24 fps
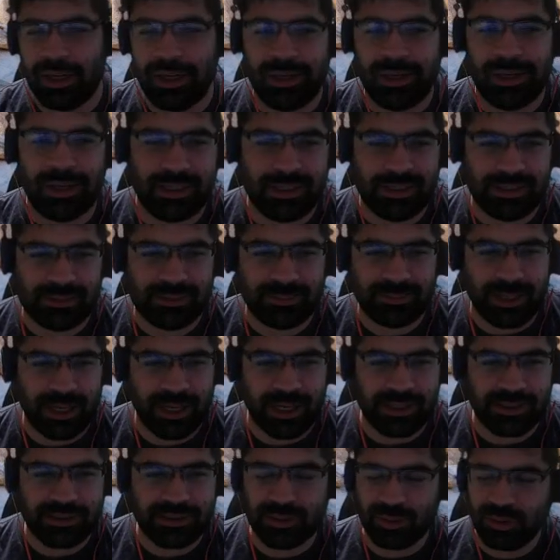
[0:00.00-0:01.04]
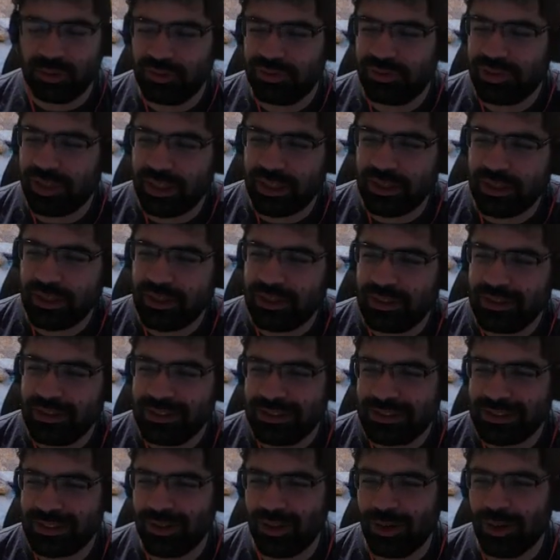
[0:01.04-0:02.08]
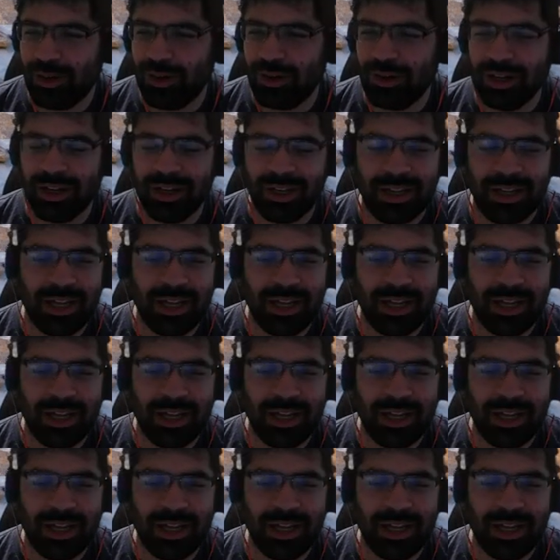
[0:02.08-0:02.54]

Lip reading: He's my high school friend. So